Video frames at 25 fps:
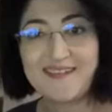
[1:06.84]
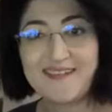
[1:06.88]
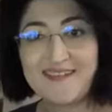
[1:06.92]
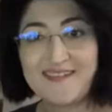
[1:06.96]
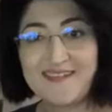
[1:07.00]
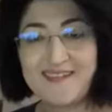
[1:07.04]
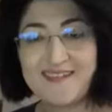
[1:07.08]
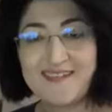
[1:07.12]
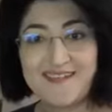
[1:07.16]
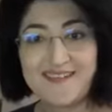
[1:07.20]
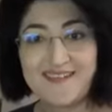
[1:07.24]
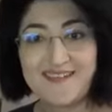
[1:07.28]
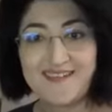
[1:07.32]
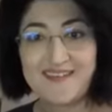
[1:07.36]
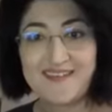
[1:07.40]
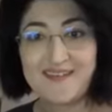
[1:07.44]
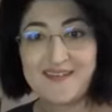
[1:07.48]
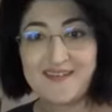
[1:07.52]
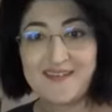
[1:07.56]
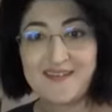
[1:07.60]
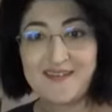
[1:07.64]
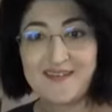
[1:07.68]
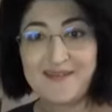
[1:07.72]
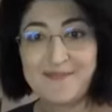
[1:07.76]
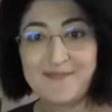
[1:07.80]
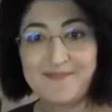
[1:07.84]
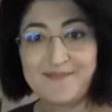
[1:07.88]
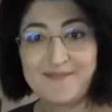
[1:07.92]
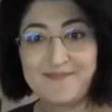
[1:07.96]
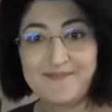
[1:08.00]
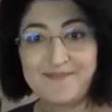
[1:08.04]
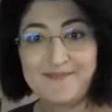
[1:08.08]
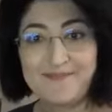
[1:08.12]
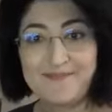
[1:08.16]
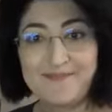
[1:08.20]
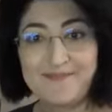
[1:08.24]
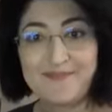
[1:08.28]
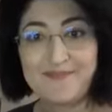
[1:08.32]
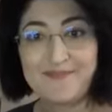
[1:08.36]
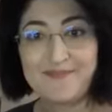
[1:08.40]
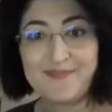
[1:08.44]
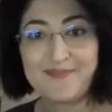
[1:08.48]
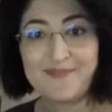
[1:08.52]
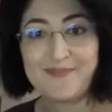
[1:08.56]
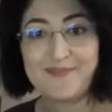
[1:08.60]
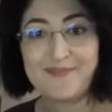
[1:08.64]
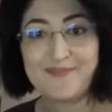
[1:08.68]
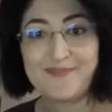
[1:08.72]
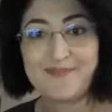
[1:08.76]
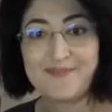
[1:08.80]

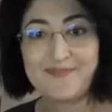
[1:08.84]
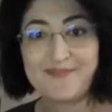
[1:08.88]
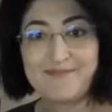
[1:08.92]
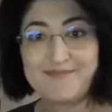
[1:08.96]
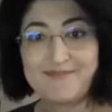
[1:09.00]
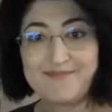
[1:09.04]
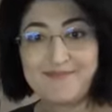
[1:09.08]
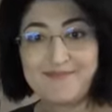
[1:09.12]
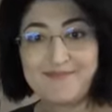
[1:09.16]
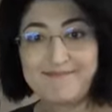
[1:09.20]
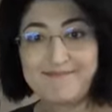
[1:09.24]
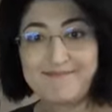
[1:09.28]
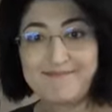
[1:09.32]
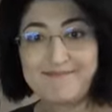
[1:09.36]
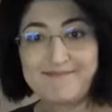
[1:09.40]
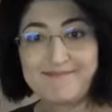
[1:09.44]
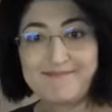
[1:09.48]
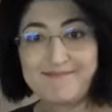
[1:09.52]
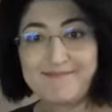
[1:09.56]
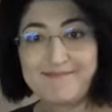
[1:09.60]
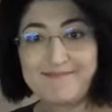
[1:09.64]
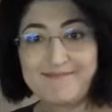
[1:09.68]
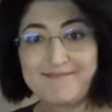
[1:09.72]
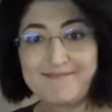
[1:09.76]
Nothing is said.